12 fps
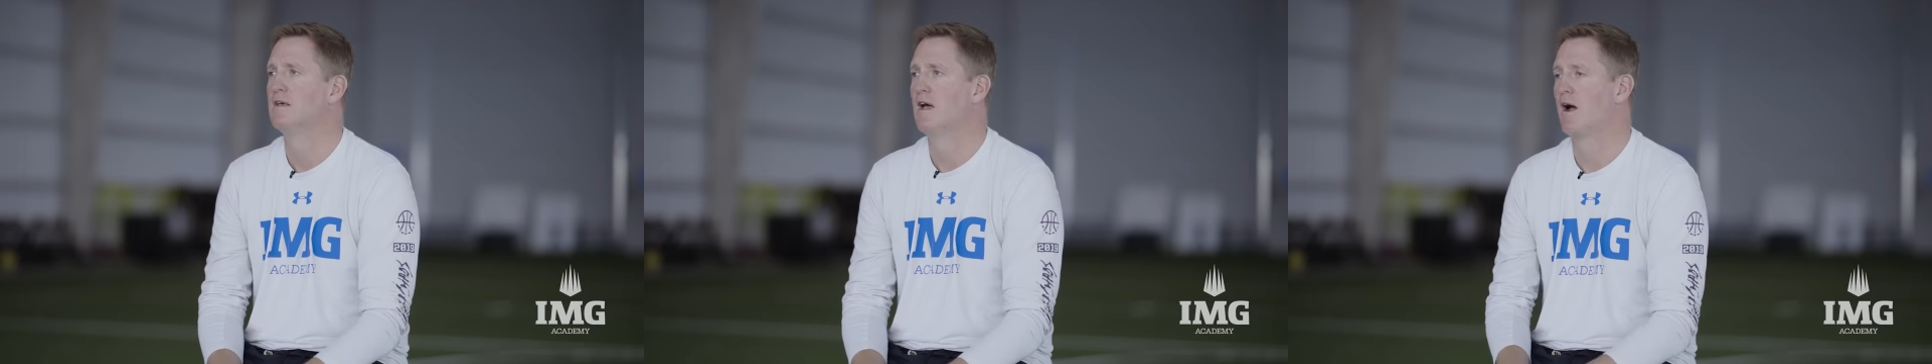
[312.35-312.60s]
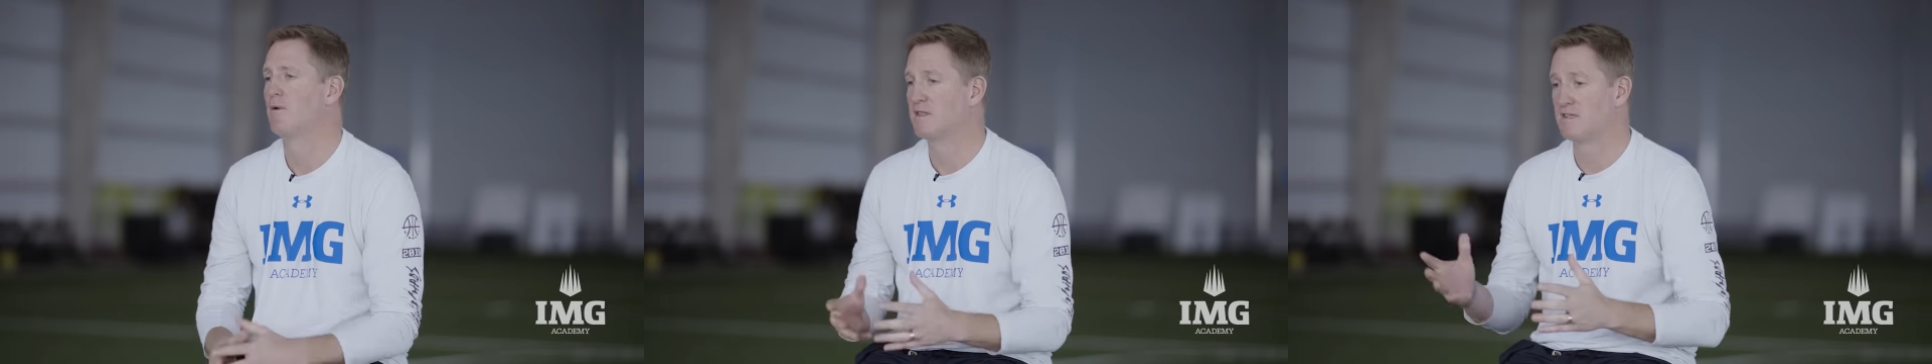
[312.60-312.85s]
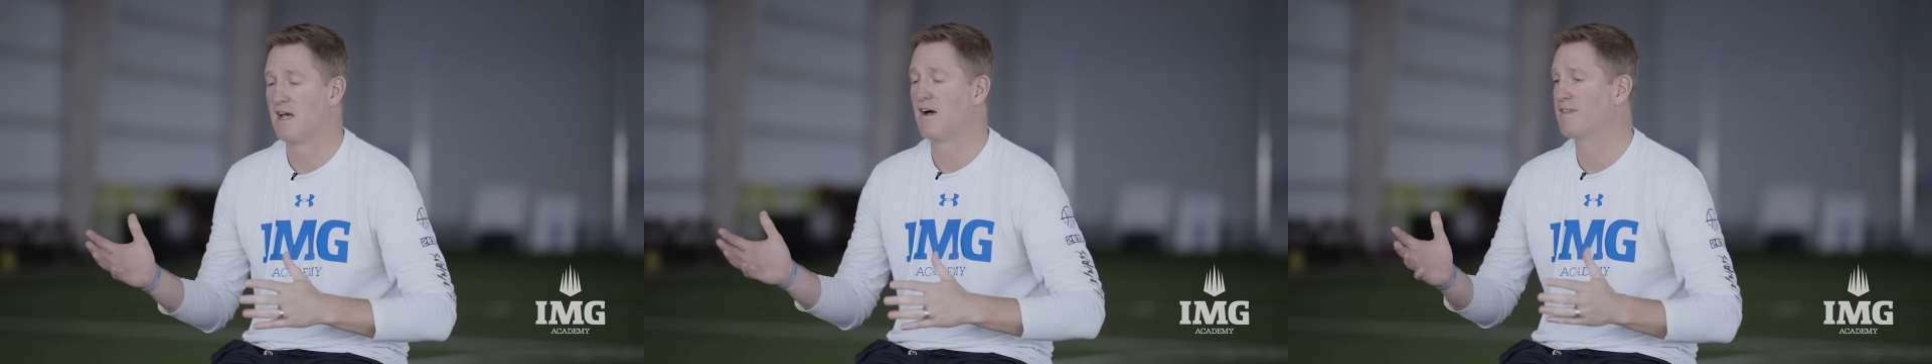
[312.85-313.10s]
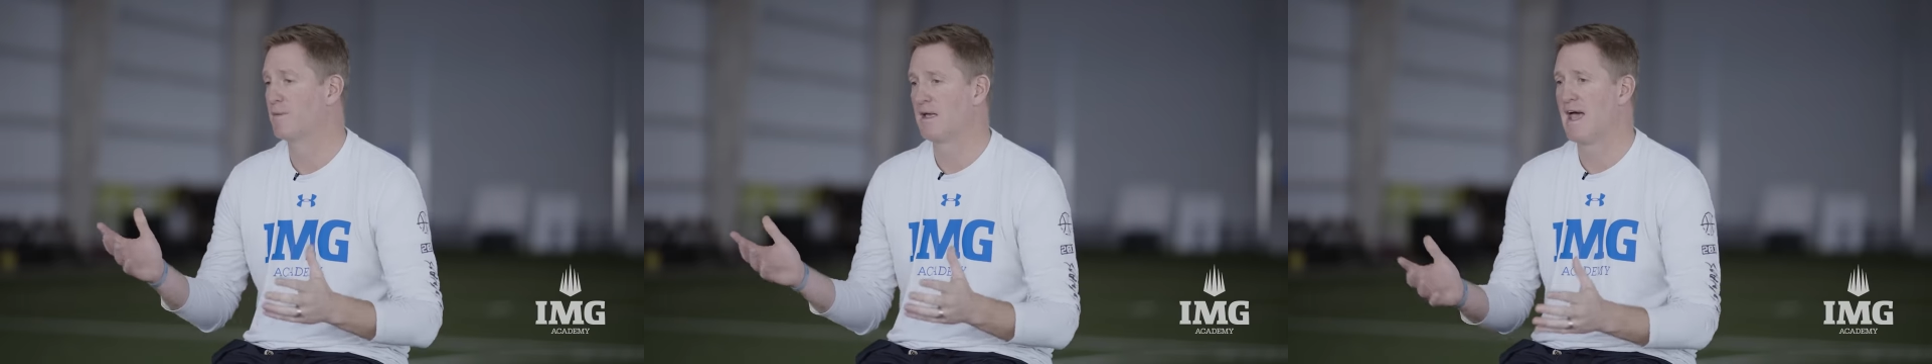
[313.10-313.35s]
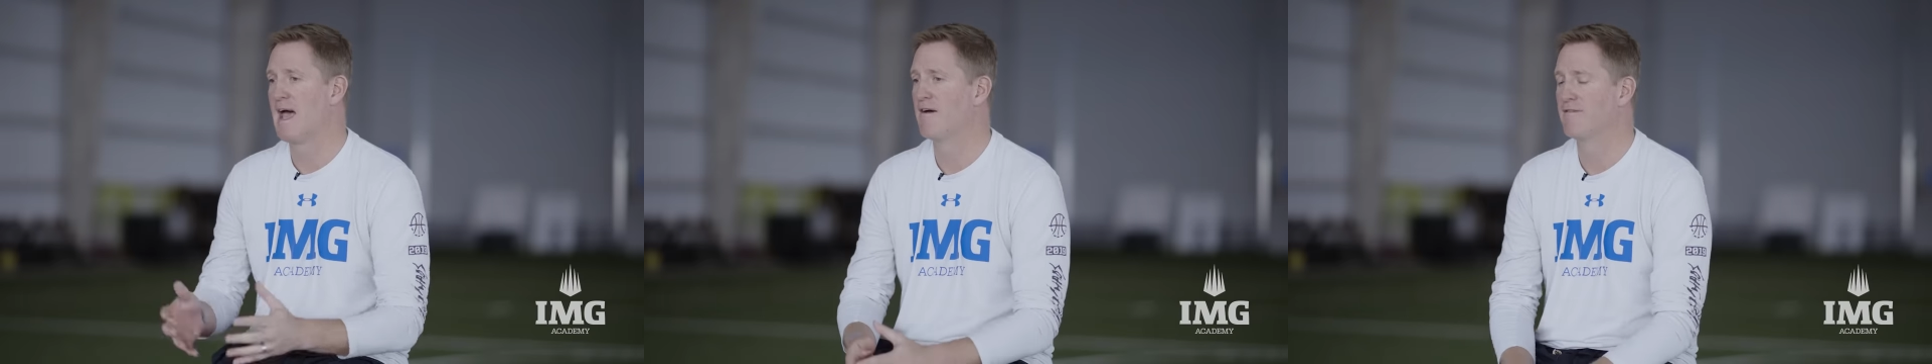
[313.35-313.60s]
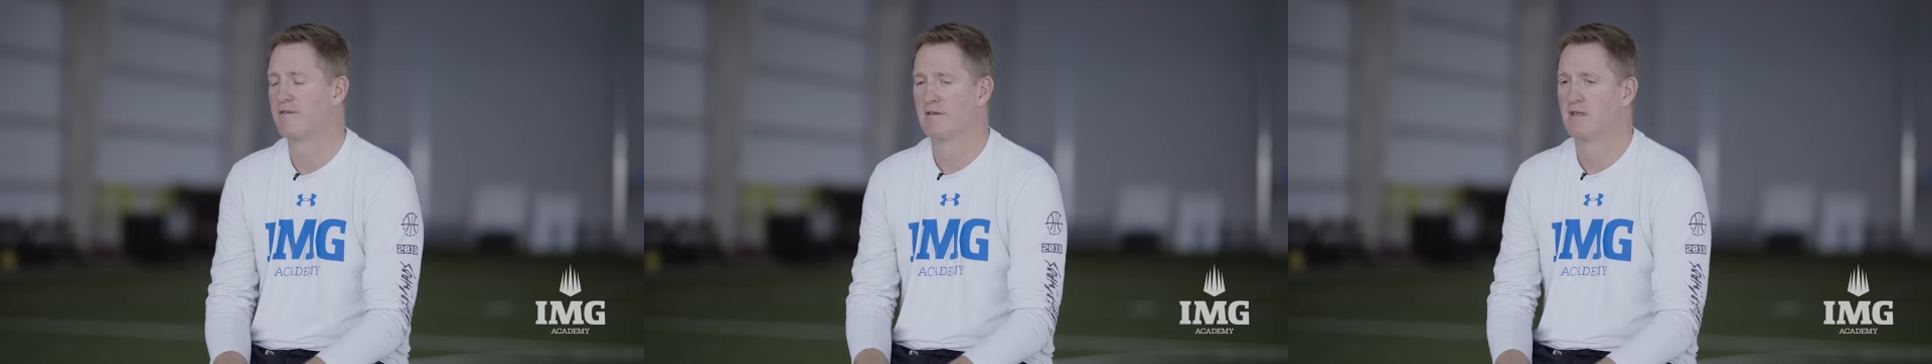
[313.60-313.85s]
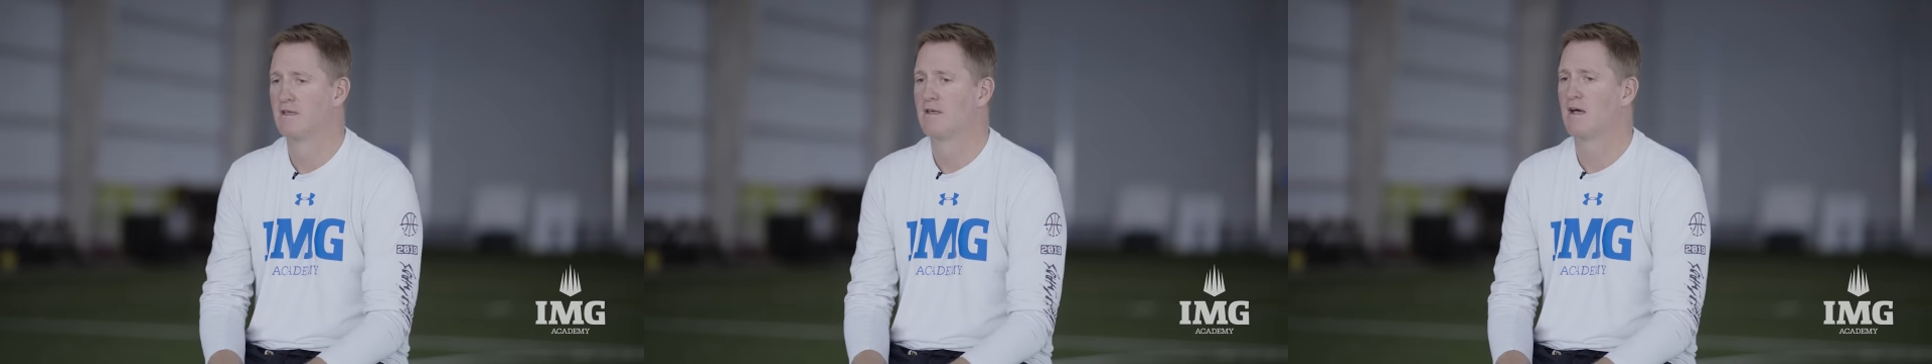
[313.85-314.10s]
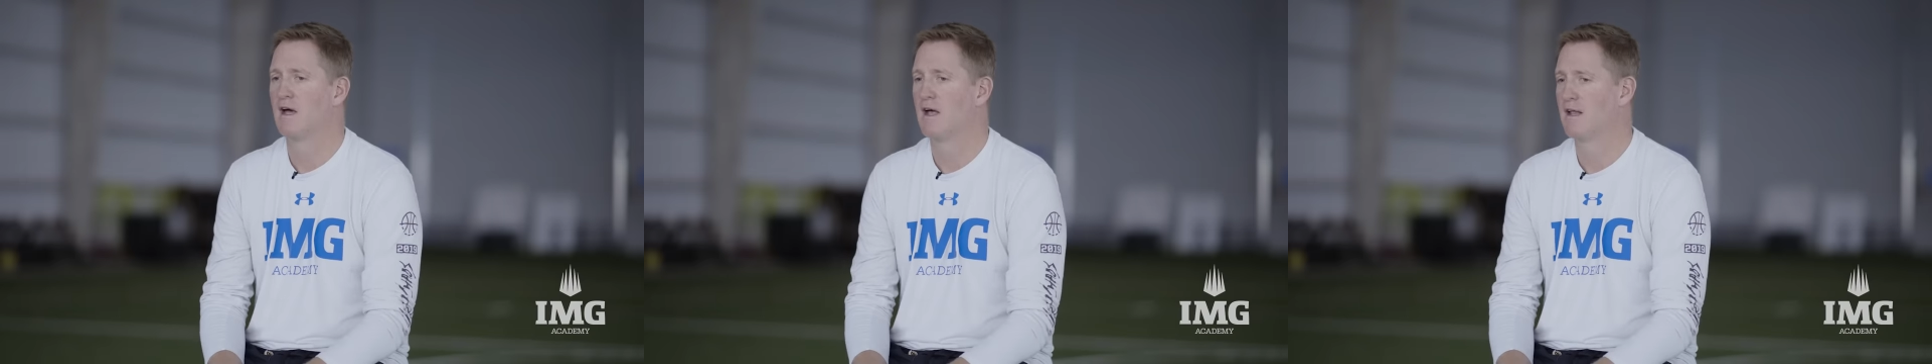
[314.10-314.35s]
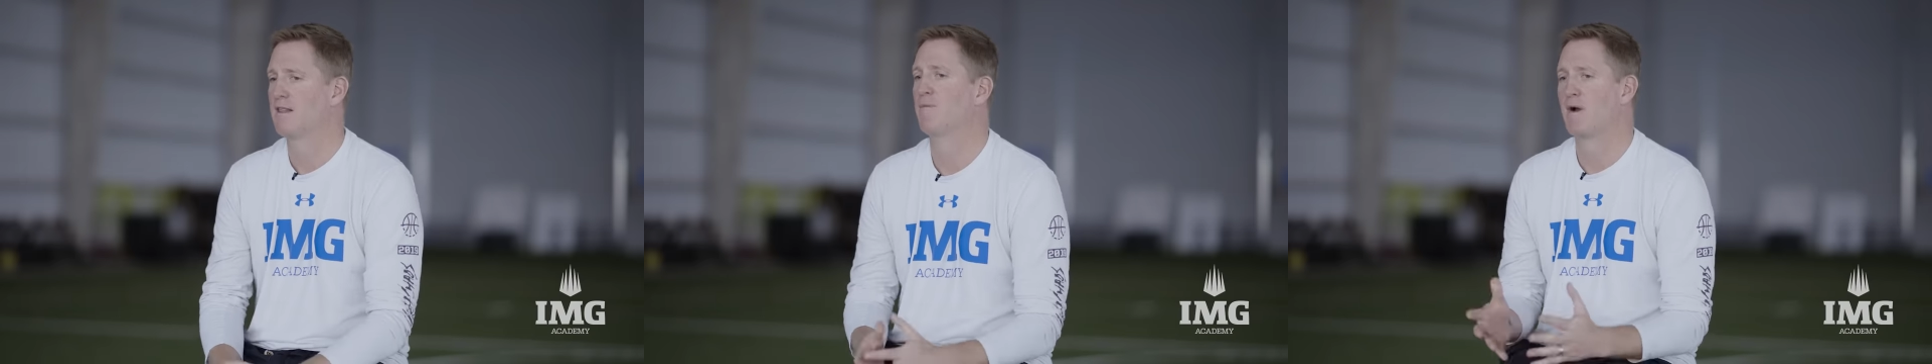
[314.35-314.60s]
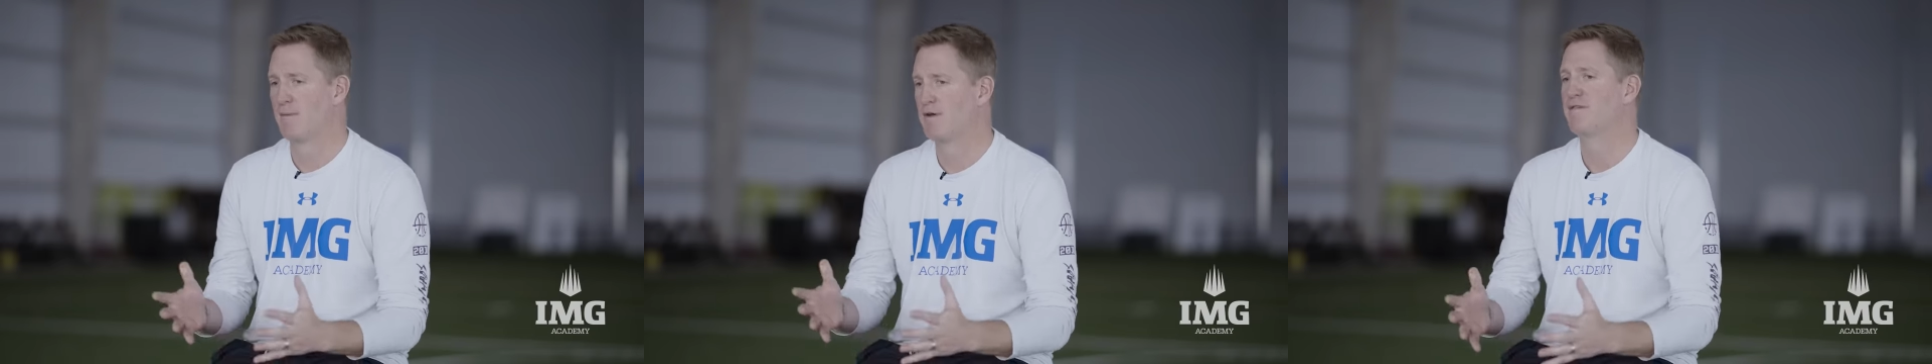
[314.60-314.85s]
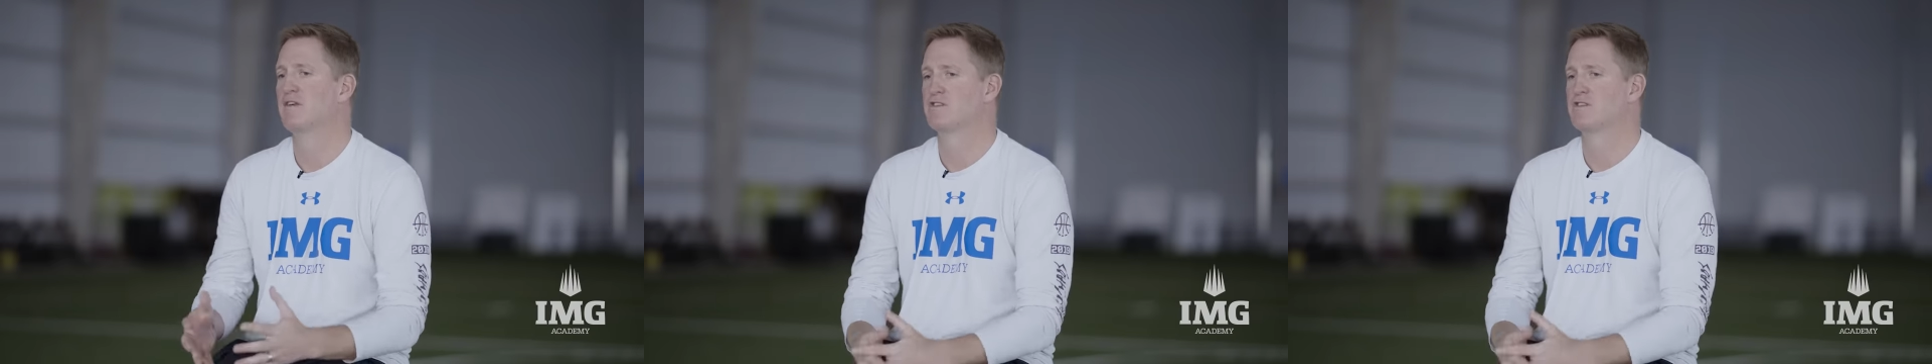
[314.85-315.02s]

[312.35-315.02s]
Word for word: uh, with the talent that we have. Uh, and then we're able to finish